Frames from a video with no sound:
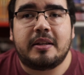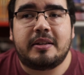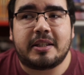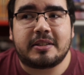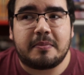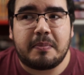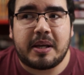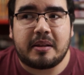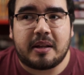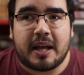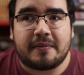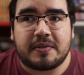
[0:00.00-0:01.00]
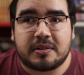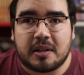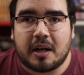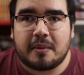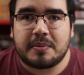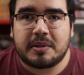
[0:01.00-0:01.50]
doesn't mean life
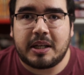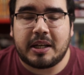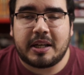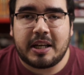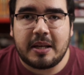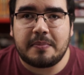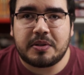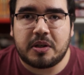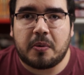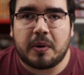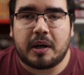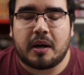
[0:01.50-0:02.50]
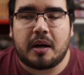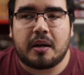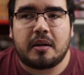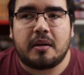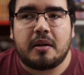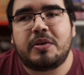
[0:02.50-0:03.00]
stops it keeps going
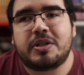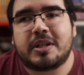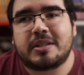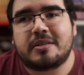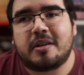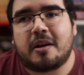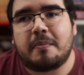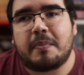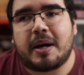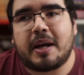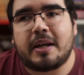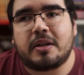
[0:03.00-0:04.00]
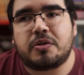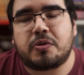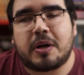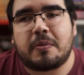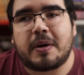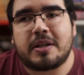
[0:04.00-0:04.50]
on music is done by
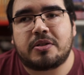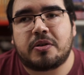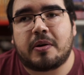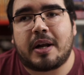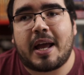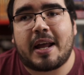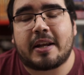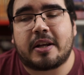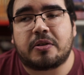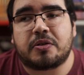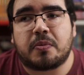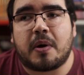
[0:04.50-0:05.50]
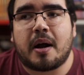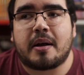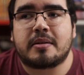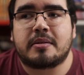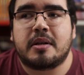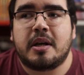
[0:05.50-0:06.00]
trent reznor and atticus
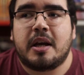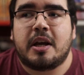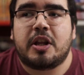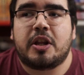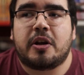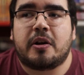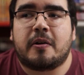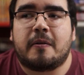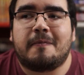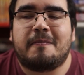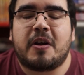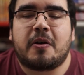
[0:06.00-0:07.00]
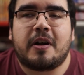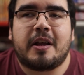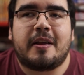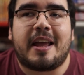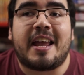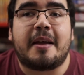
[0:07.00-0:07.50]
ross they're
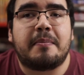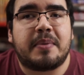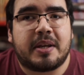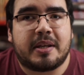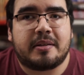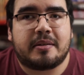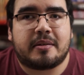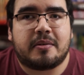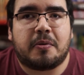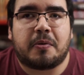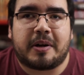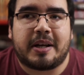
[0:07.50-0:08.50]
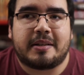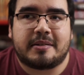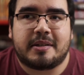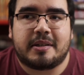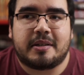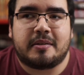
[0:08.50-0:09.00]
very ambient
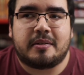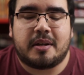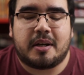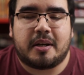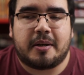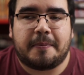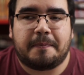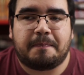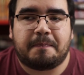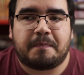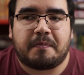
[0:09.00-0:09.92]
oriented um,